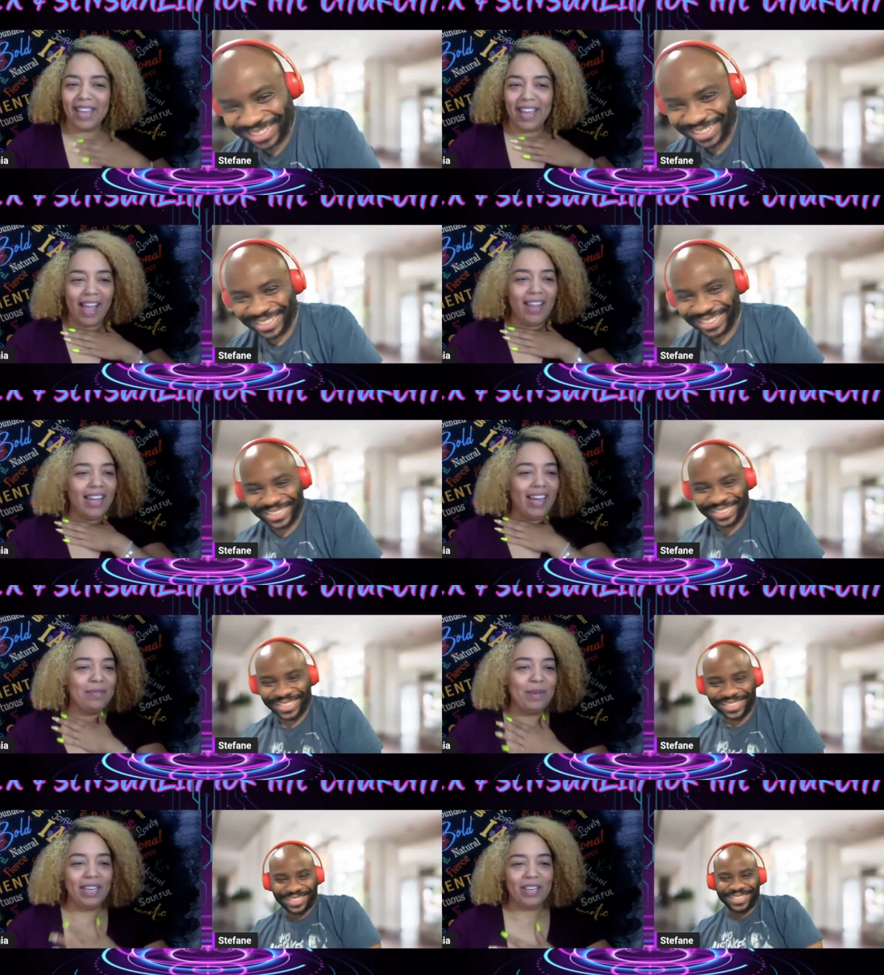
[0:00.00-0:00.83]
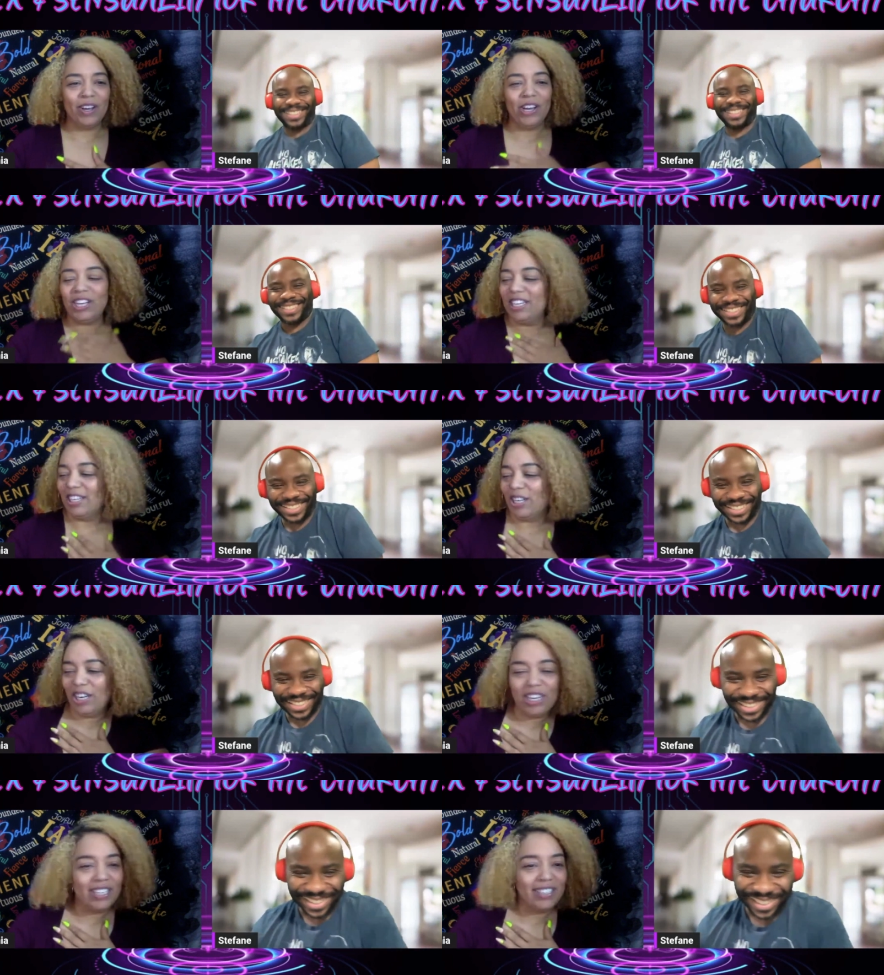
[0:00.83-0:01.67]
Speaker 1: I like being called good
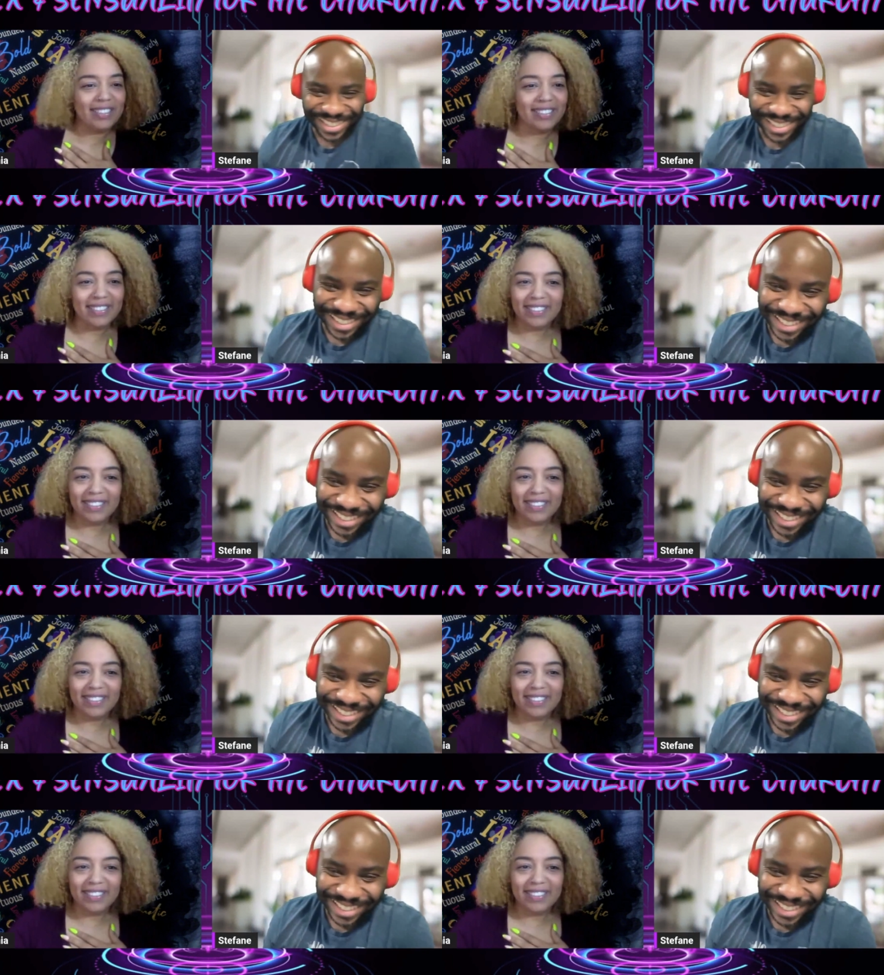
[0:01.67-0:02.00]
girl.